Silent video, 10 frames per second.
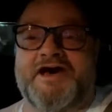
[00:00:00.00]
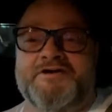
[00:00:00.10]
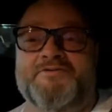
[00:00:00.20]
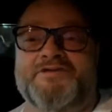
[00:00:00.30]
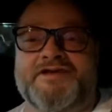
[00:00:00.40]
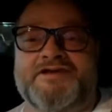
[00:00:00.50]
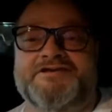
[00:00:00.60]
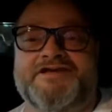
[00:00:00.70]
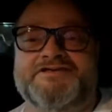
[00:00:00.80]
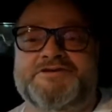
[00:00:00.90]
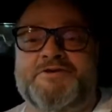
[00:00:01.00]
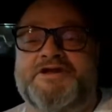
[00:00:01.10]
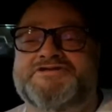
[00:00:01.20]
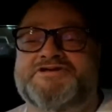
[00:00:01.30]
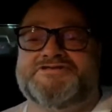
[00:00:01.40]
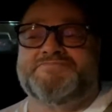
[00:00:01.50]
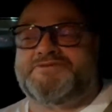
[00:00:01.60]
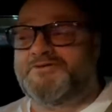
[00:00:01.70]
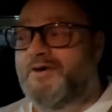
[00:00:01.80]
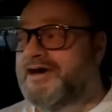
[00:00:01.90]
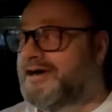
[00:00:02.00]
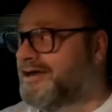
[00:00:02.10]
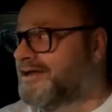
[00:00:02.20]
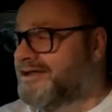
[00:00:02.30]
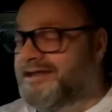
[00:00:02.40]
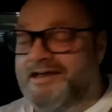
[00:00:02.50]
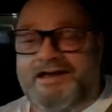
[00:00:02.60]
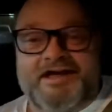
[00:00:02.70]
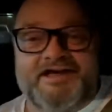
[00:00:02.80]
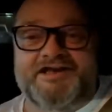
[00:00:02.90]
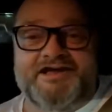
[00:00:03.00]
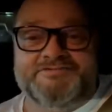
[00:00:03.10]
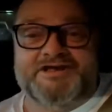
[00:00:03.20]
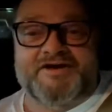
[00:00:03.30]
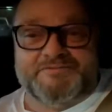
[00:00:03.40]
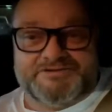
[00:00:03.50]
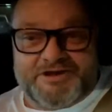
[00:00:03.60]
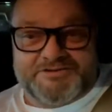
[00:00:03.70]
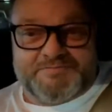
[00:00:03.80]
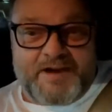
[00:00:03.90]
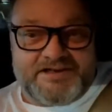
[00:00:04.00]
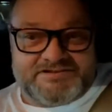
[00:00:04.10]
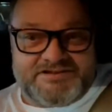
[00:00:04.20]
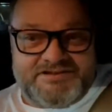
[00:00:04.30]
don't think he takes criticism too well. That damn stuff was so spicy.